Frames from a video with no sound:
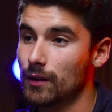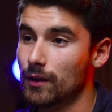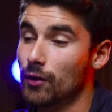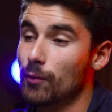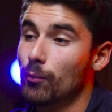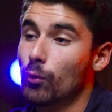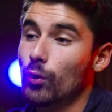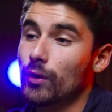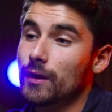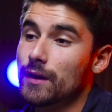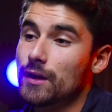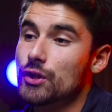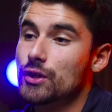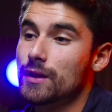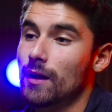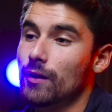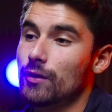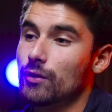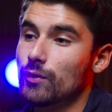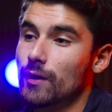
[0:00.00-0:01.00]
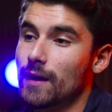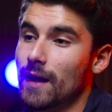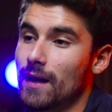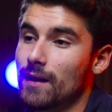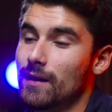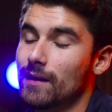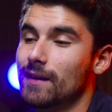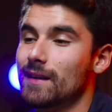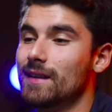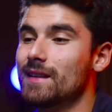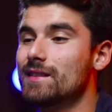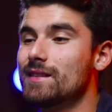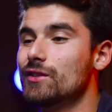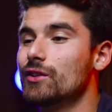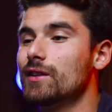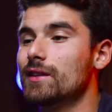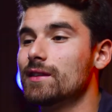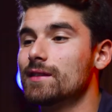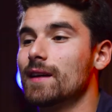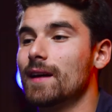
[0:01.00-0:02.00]
Now, the more niche down you get, the easier
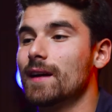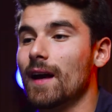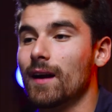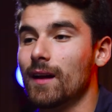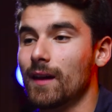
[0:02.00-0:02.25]
it is to get